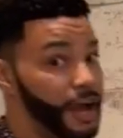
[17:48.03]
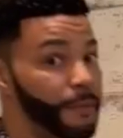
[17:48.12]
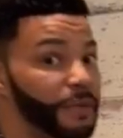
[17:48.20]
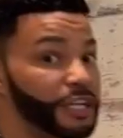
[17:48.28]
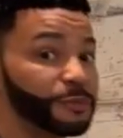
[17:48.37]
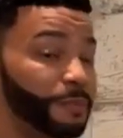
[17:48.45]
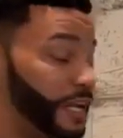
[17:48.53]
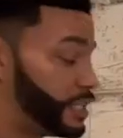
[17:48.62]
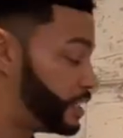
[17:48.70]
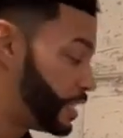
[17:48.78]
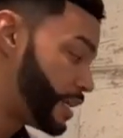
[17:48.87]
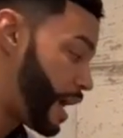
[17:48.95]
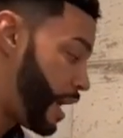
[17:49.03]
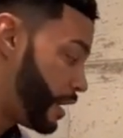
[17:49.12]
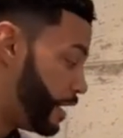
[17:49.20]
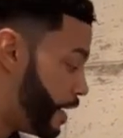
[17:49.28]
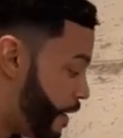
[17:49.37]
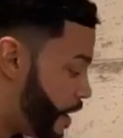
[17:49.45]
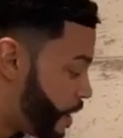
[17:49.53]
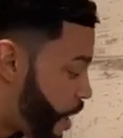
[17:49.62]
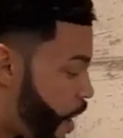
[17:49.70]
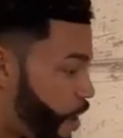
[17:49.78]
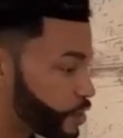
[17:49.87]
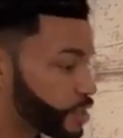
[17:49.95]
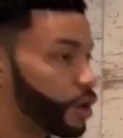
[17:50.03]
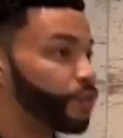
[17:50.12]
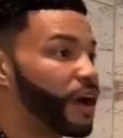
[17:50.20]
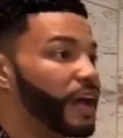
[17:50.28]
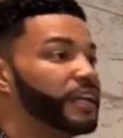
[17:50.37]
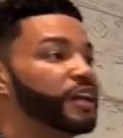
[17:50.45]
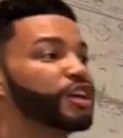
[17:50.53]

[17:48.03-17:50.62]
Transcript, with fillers: much space you got also right here,